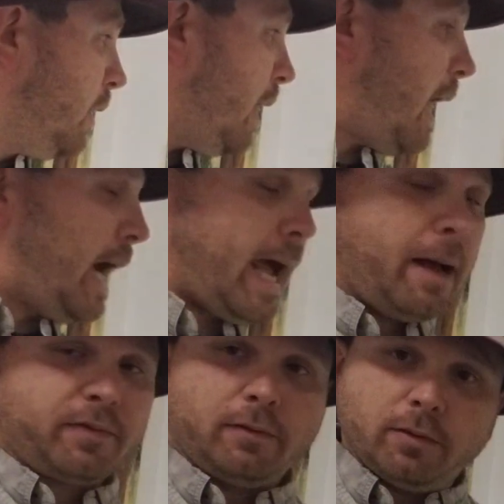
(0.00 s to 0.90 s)
I
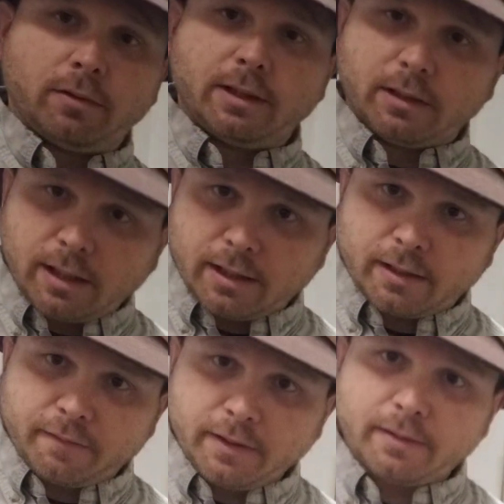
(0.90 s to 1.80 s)
absolutely
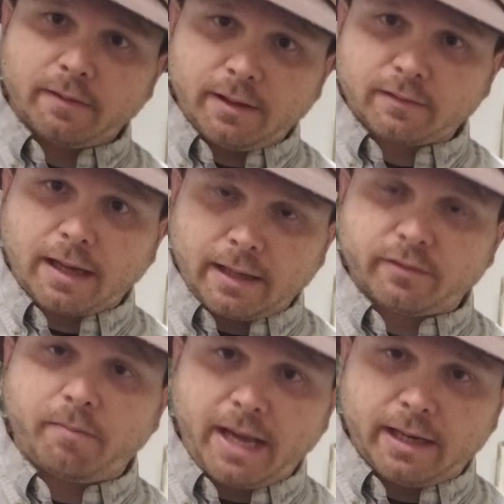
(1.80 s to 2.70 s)
love these kinds
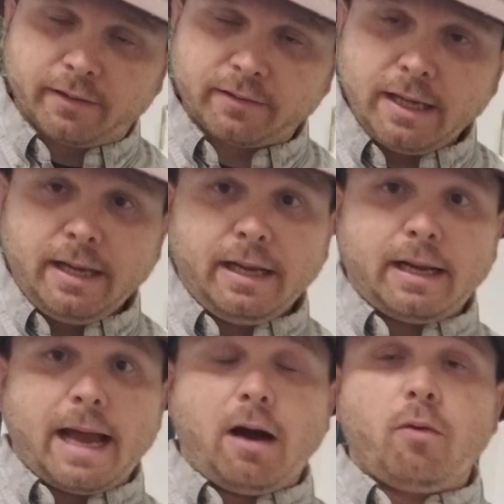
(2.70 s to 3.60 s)
of paintings.
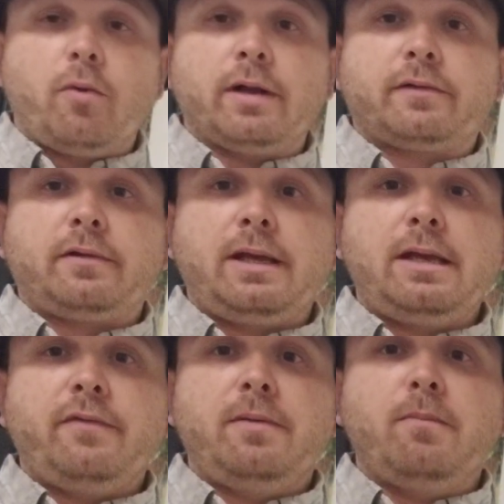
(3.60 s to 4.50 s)
Now, what's
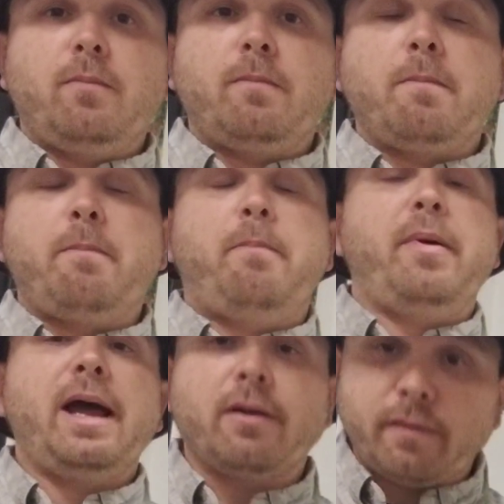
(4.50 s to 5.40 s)
even
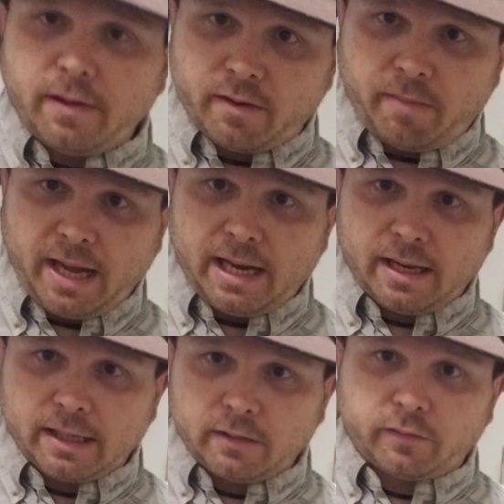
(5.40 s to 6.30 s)
better than the
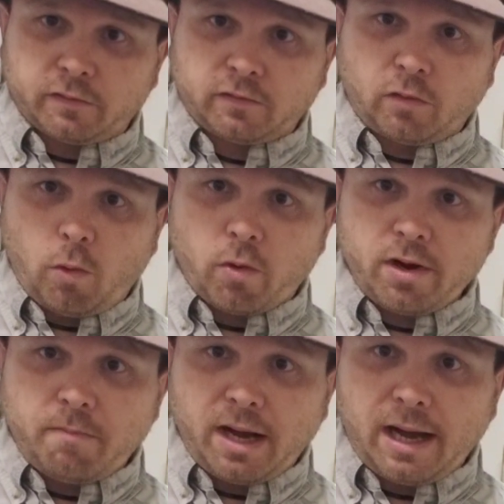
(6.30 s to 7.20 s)
painting is the story
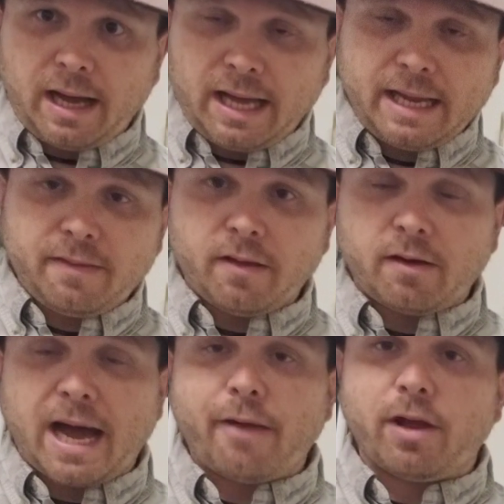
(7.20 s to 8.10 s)
behind the
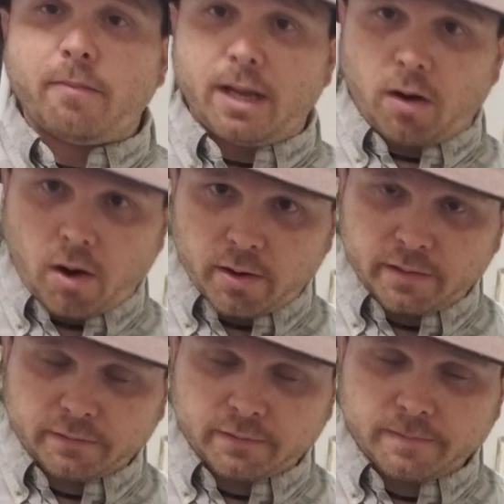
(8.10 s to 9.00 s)
highwayman
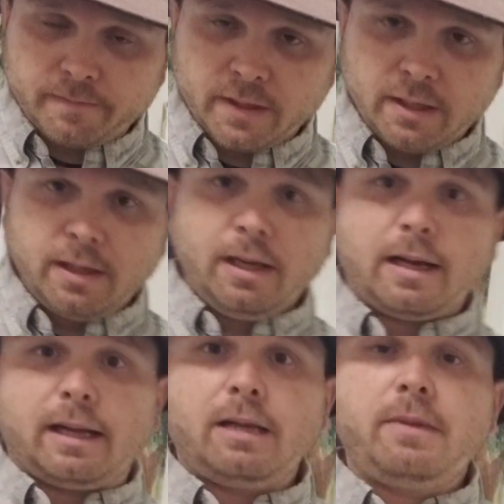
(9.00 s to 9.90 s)
artist.
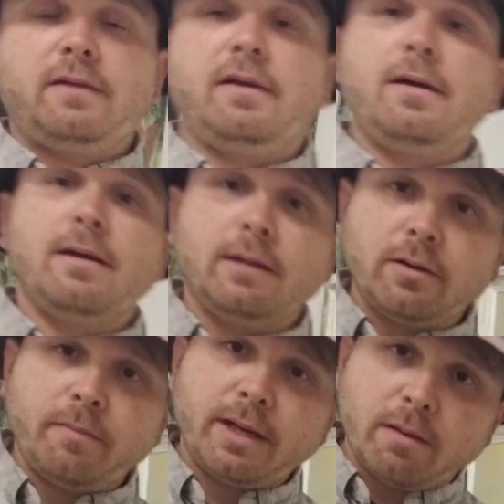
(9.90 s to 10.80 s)
Now, let me tell you a
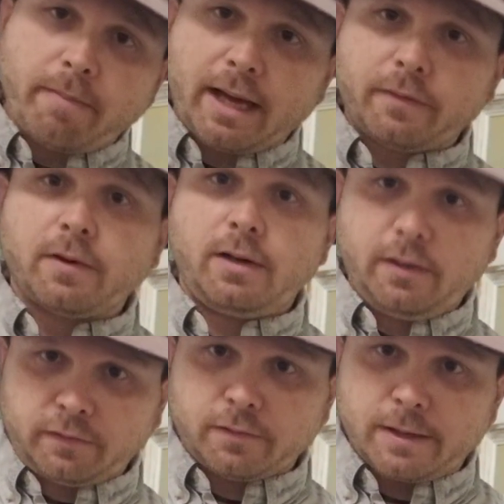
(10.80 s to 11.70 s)
little bit about their
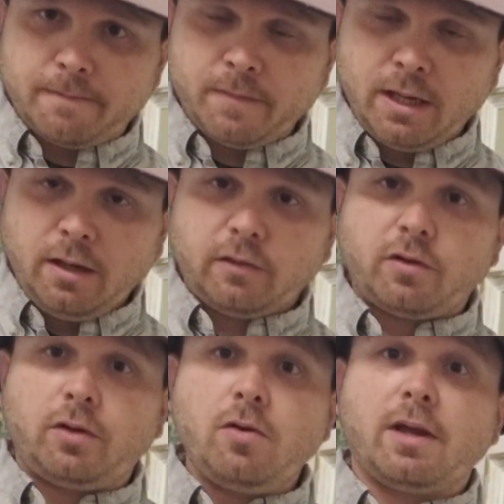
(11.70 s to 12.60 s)
history so
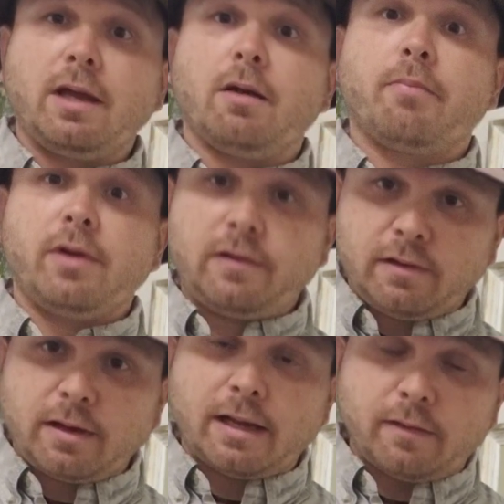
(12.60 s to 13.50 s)
you can
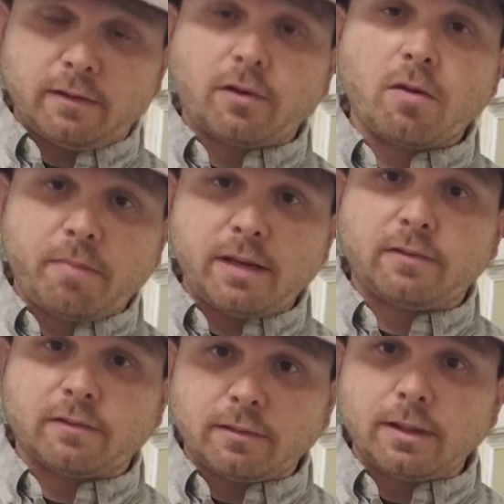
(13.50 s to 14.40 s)
appreciate these art
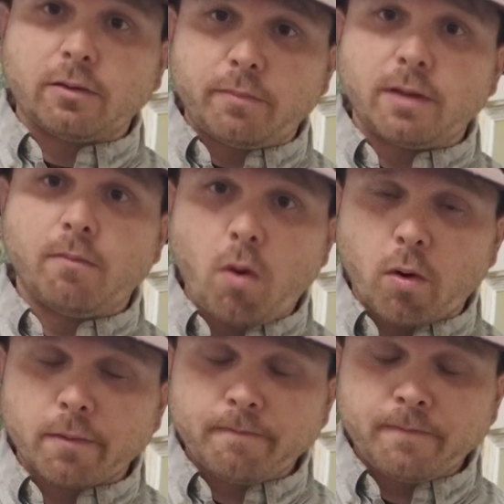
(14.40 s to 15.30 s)
pieces a little bit more.